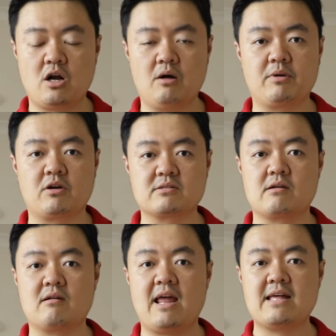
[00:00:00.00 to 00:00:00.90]
on because
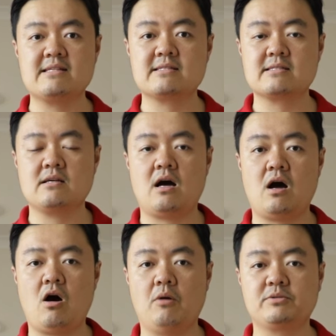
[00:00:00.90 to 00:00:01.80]
their lens
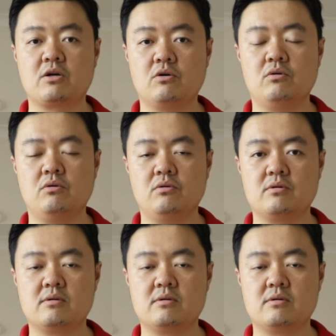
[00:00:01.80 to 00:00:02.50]
optical